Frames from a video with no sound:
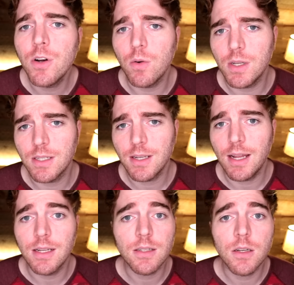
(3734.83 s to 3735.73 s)
noticed,
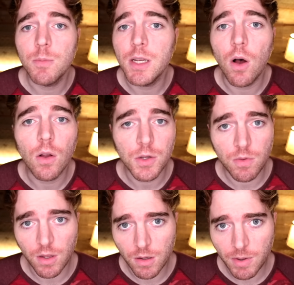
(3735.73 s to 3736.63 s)
and it's gonna be all you
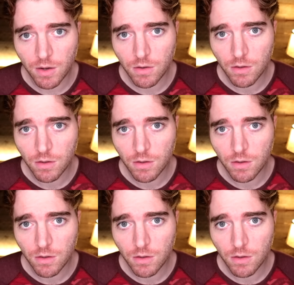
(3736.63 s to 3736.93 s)
think about.